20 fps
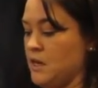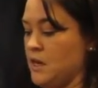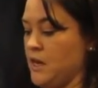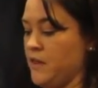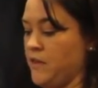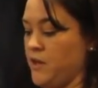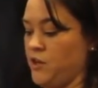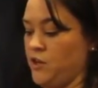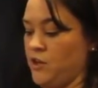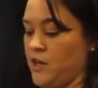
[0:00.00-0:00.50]

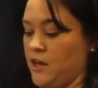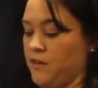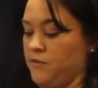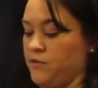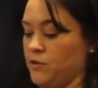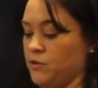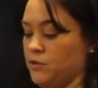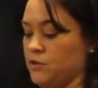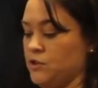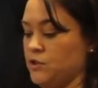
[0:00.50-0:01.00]
And then you have
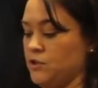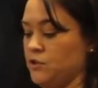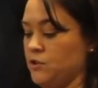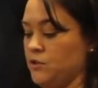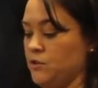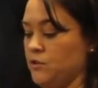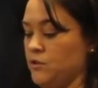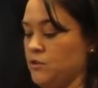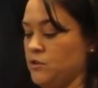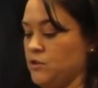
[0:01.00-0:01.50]
your
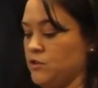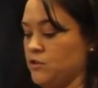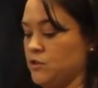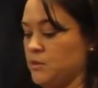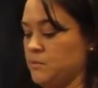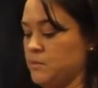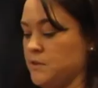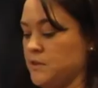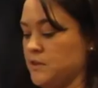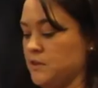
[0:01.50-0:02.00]
2
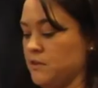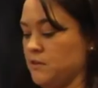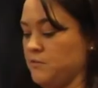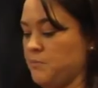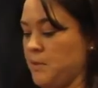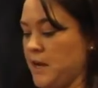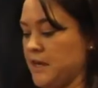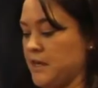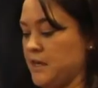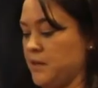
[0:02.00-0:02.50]
strips of
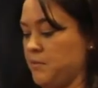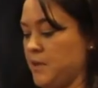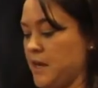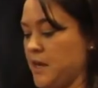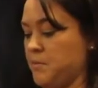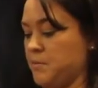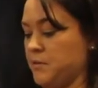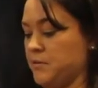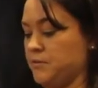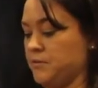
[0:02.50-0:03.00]
backing
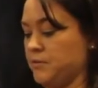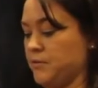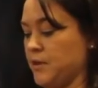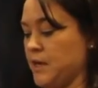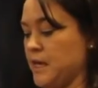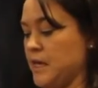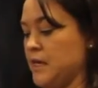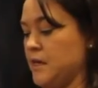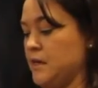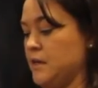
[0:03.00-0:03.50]
paper
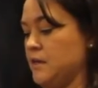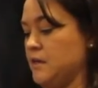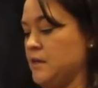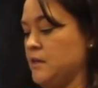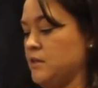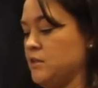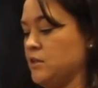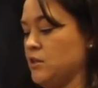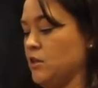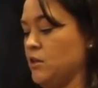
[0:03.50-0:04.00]
free
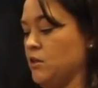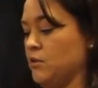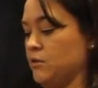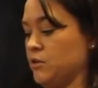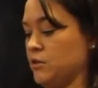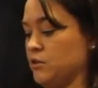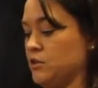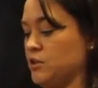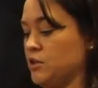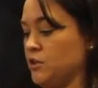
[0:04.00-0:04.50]
to hold
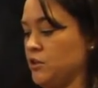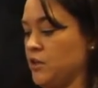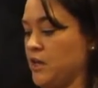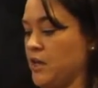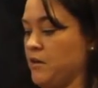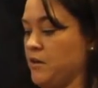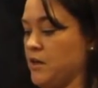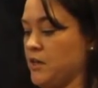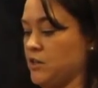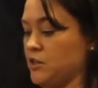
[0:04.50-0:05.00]
onto
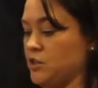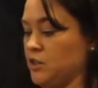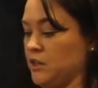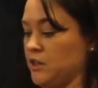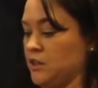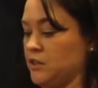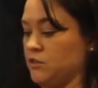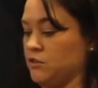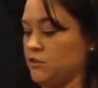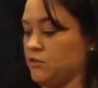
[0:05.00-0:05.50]
and actually
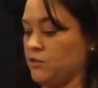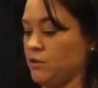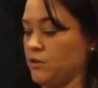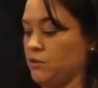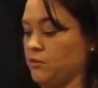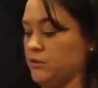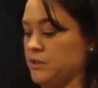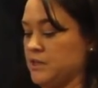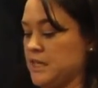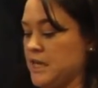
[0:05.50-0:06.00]

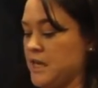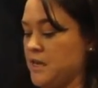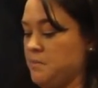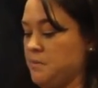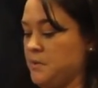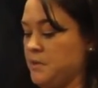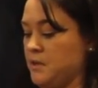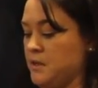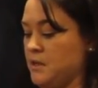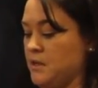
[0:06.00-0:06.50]
control the tape.
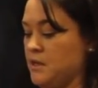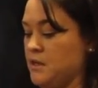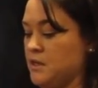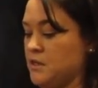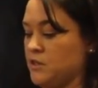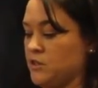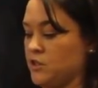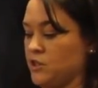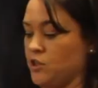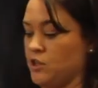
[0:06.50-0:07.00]

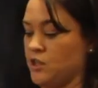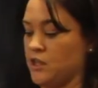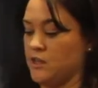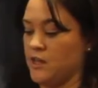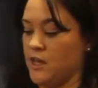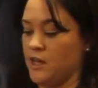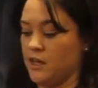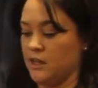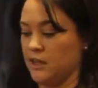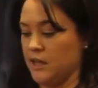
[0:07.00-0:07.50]
So you can
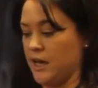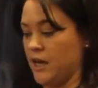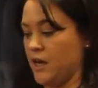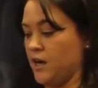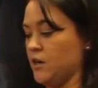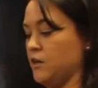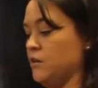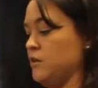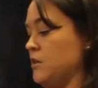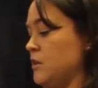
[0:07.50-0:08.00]
then
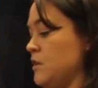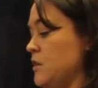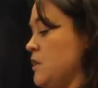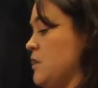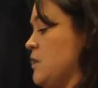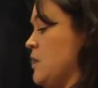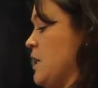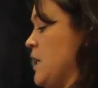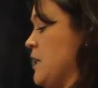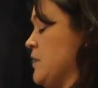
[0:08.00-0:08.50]
allow
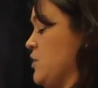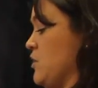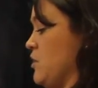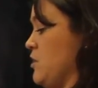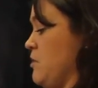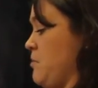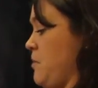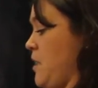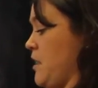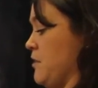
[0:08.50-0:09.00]
a
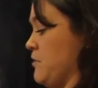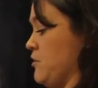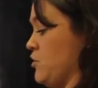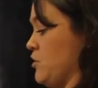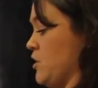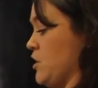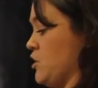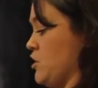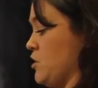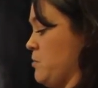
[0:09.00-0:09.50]
certain amount of
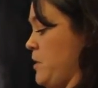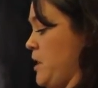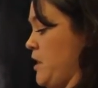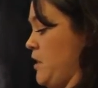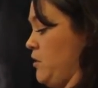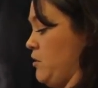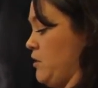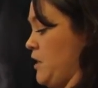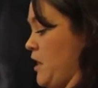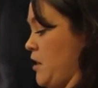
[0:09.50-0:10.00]
stretch
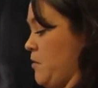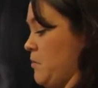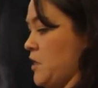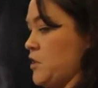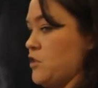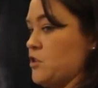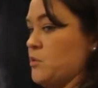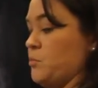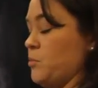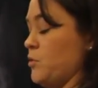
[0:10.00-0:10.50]
depending on how
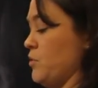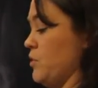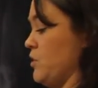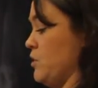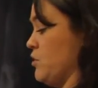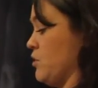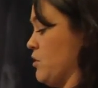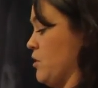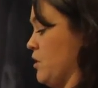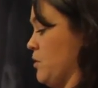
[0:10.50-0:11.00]
much support
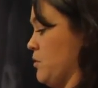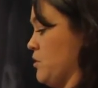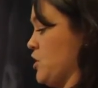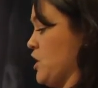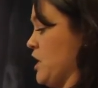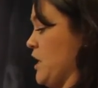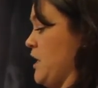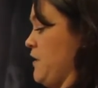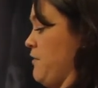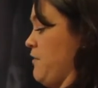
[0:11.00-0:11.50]
you're trying to
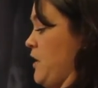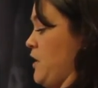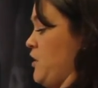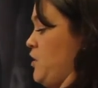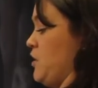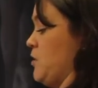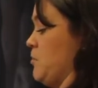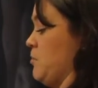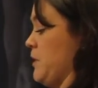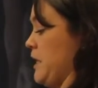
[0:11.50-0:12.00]
achieve, and
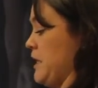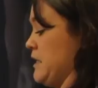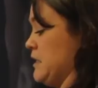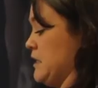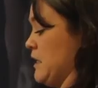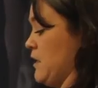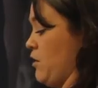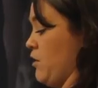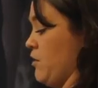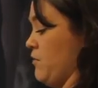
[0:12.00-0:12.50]
you can place
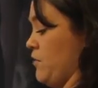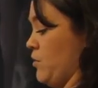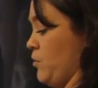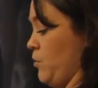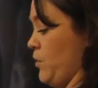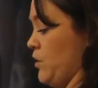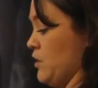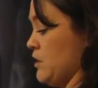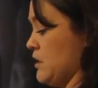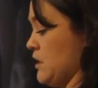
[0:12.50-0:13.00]
that over the
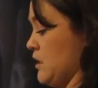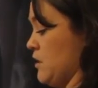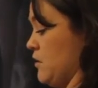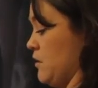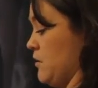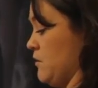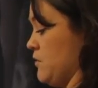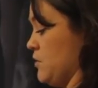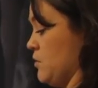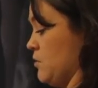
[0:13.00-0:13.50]
worst
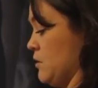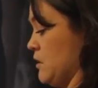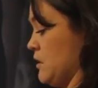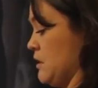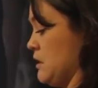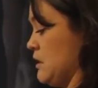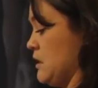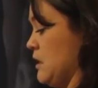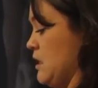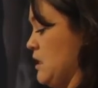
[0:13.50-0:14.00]
area of
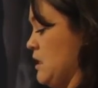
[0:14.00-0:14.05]
soreness.